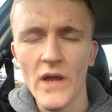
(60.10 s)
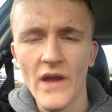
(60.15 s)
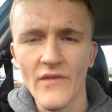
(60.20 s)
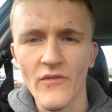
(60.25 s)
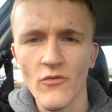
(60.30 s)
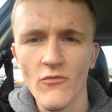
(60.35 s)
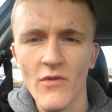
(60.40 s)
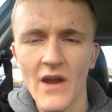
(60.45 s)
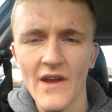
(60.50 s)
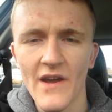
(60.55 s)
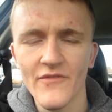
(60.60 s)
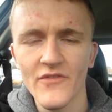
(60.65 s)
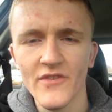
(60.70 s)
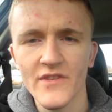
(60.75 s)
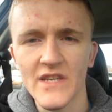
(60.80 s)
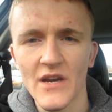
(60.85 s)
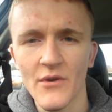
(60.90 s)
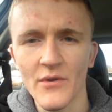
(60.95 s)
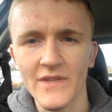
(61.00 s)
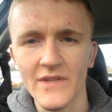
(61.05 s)
Arrived at
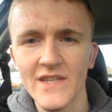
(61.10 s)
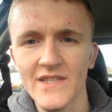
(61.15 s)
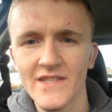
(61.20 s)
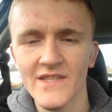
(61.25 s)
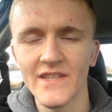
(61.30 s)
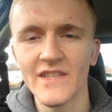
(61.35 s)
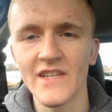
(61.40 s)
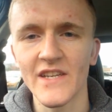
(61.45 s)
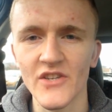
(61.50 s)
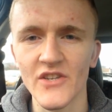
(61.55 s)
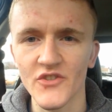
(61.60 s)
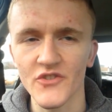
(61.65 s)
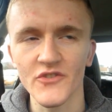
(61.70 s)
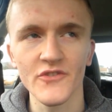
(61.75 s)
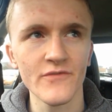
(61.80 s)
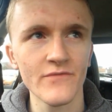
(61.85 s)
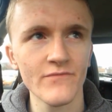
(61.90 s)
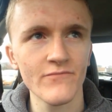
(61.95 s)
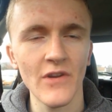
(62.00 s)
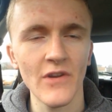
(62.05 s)
our
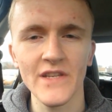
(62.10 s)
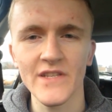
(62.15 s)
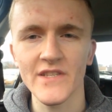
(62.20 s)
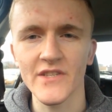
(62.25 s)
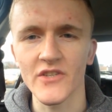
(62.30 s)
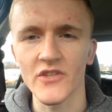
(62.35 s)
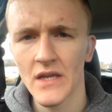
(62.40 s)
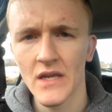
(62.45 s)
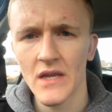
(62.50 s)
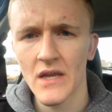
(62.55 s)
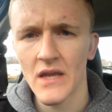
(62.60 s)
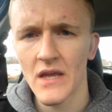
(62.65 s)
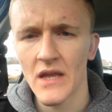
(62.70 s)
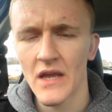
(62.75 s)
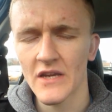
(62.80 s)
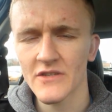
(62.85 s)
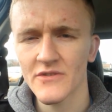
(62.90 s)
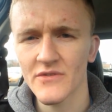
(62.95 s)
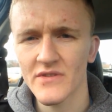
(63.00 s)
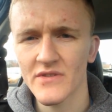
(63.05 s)
destination, ready to go.
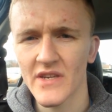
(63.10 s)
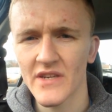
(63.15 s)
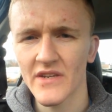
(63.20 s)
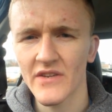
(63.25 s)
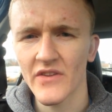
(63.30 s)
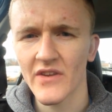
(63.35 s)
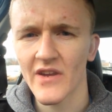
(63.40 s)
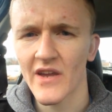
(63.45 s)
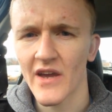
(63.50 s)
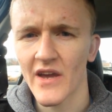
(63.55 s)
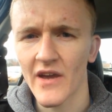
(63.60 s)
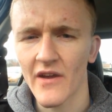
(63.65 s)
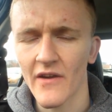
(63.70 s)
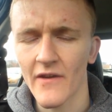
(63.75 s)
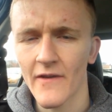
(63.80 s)
As I was saying in the car,